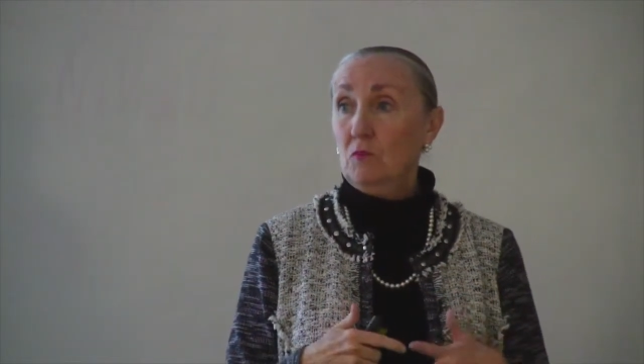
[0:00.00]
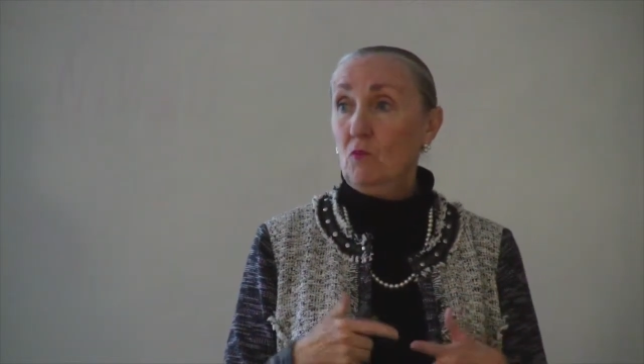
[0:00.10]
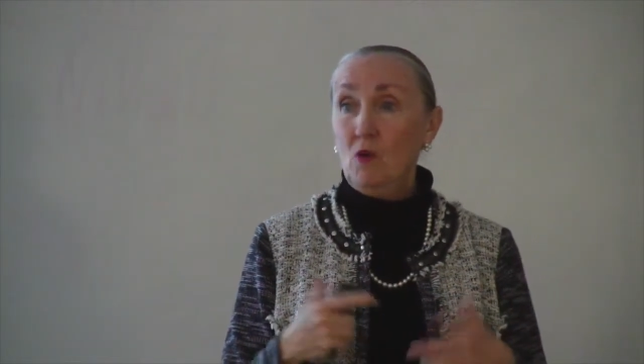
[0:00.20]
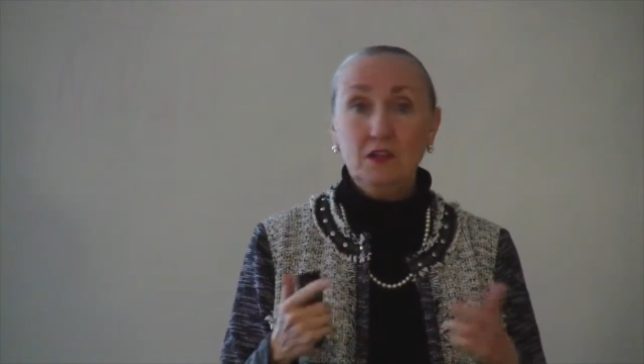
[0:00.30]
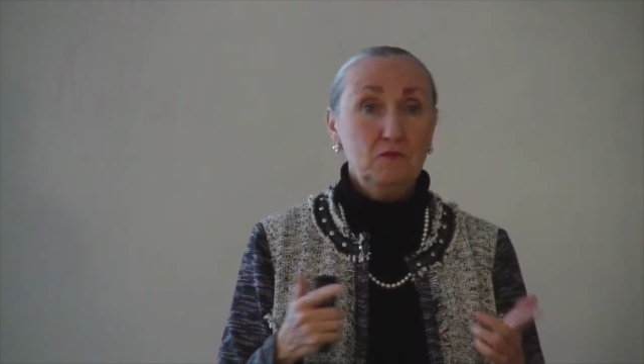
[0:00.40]

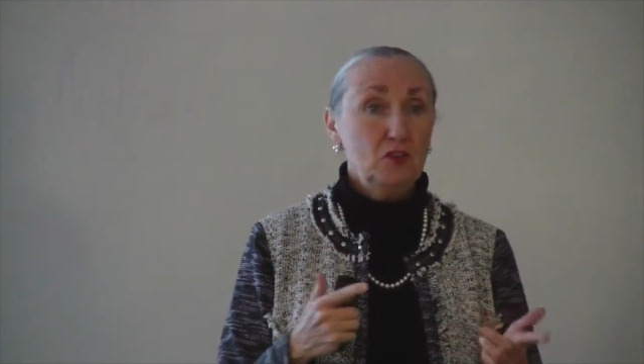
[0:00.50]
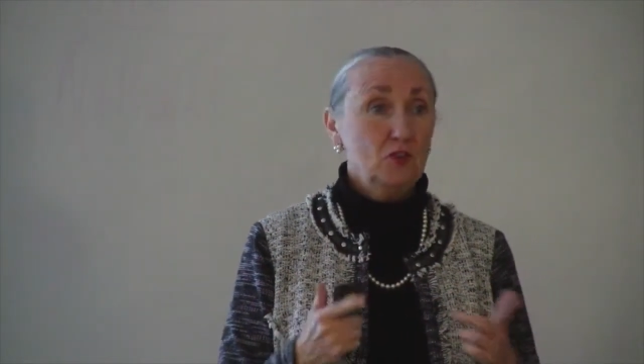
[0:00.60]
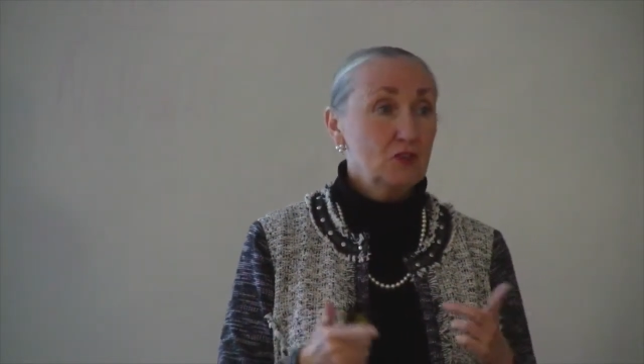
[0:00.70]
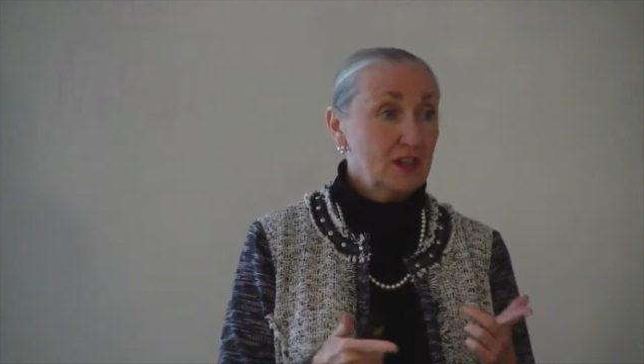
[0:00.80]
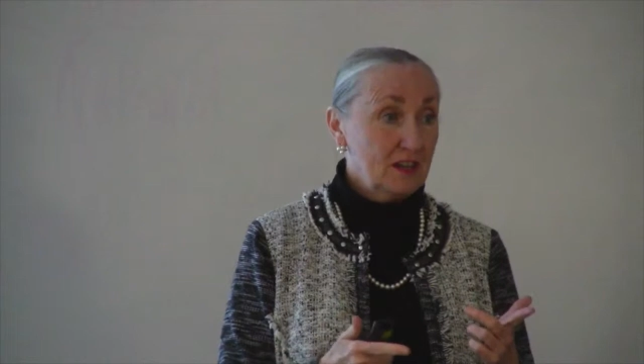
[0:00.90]
one of
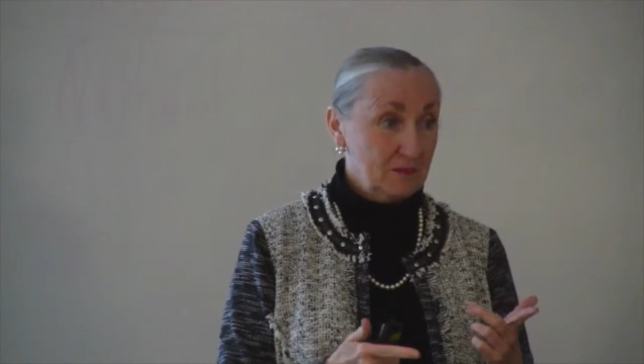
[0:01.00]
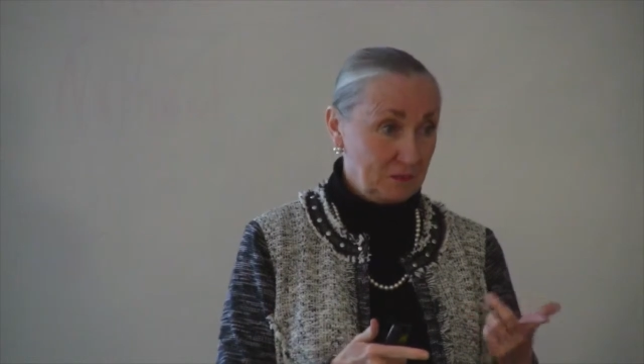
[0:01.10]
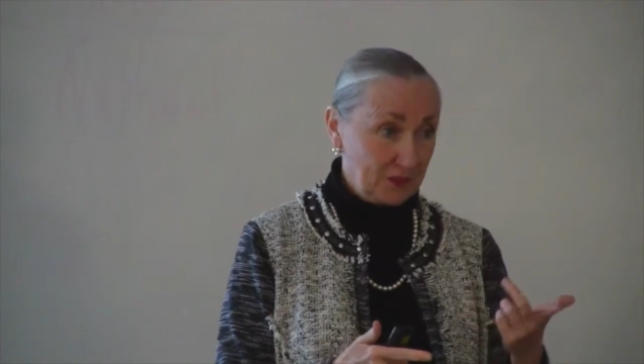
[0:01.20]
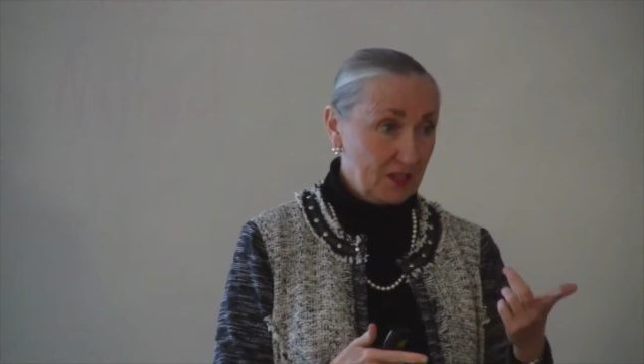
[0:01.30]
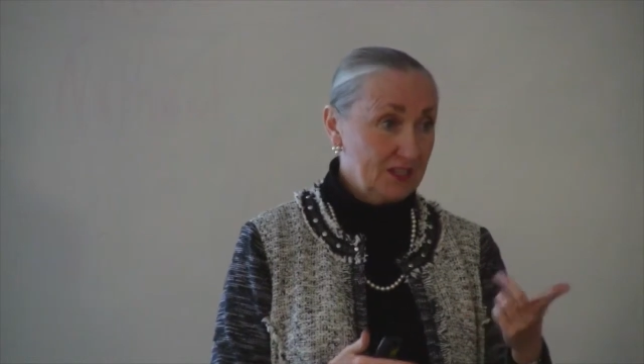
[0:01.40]
you the,
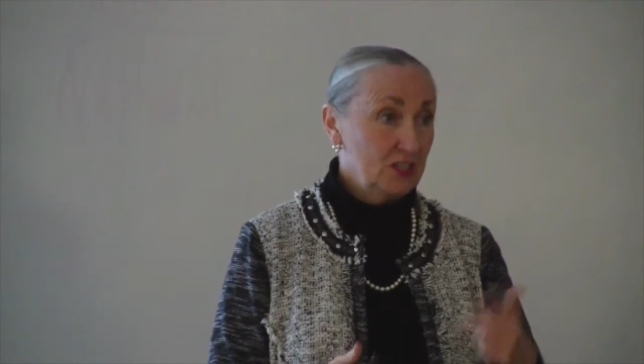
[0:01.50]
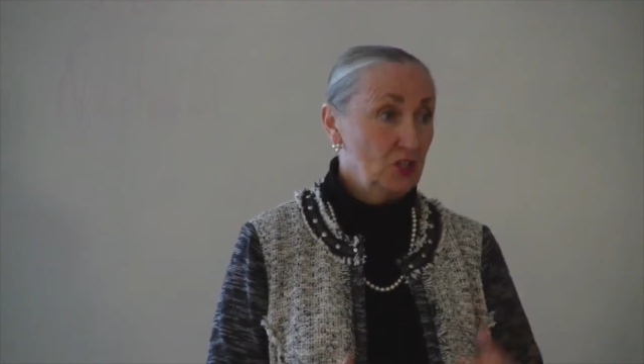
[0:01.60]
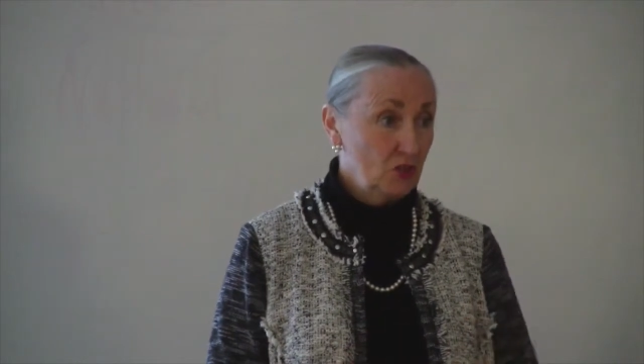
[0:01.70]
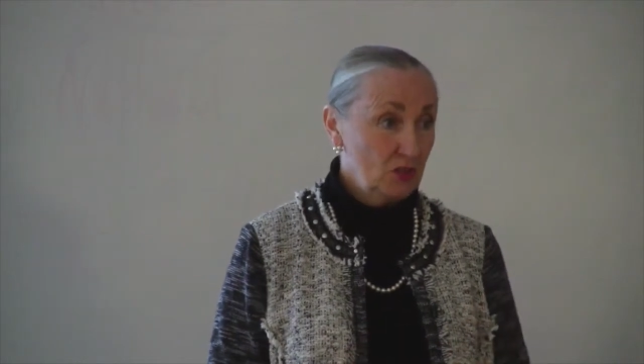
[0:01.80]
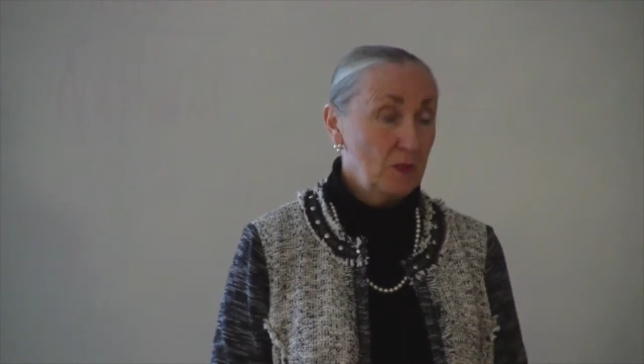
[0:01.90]
I'll
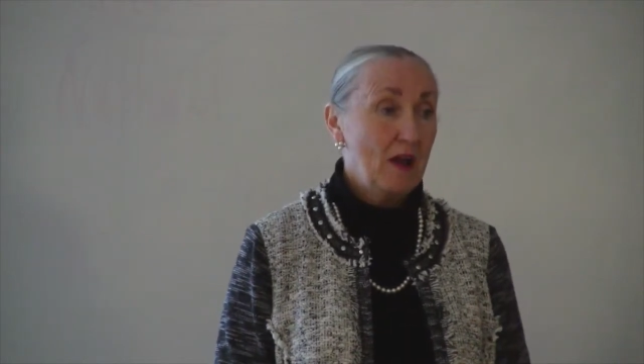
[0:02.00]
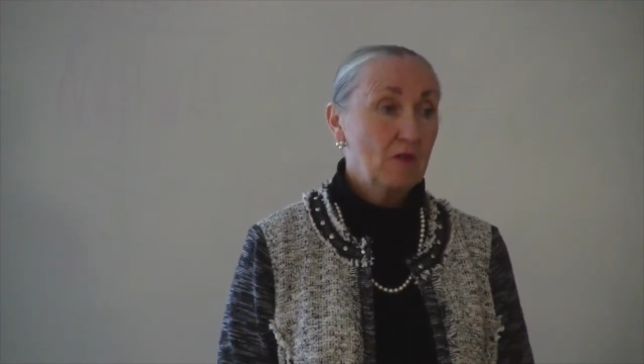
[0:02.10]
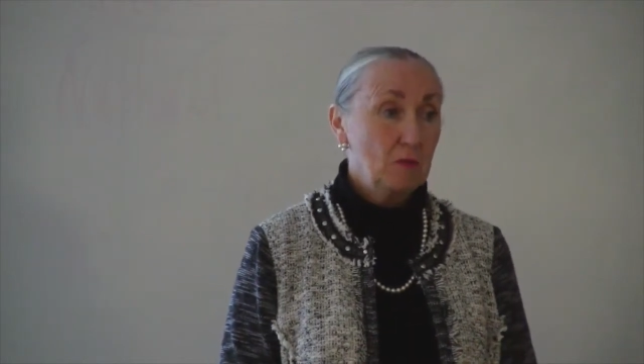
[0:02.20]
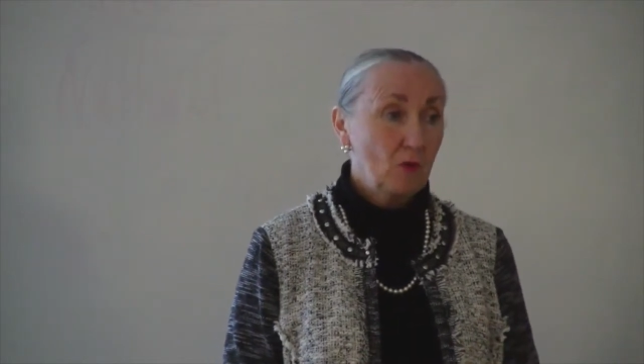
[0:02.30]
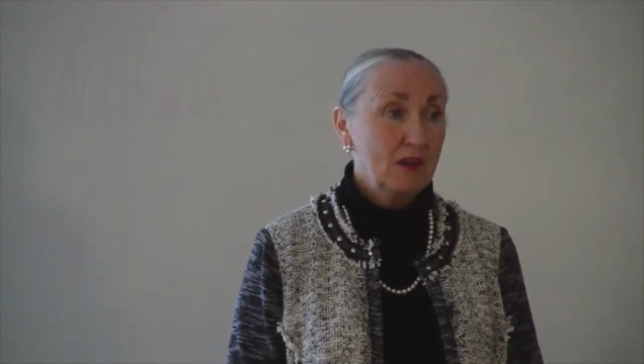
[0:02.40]
send you the
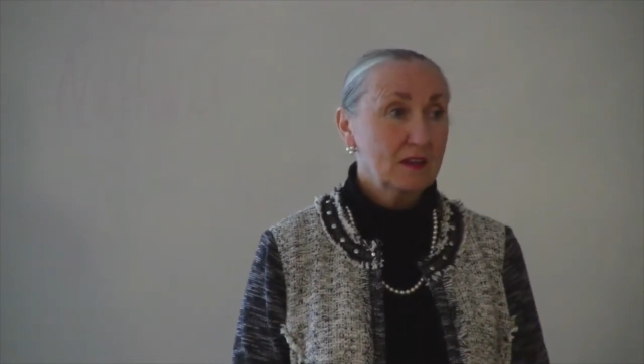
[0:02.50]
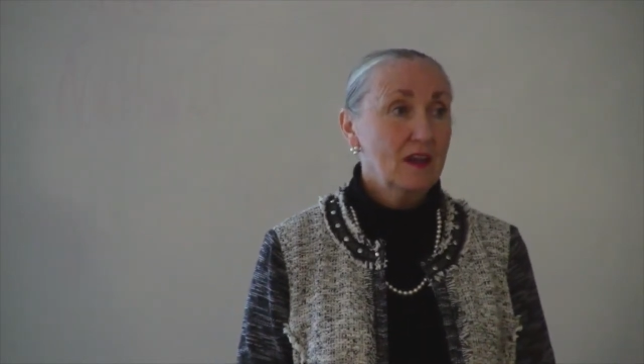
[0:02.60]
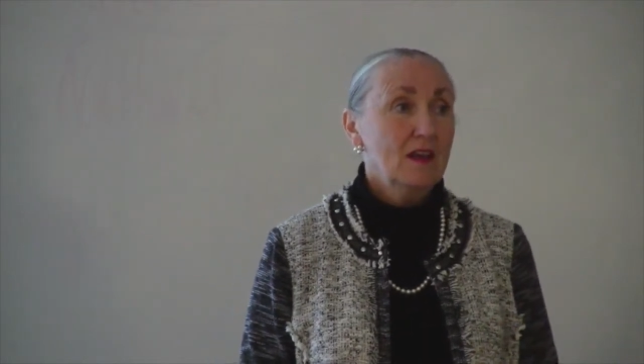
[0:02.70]
PowerPoint,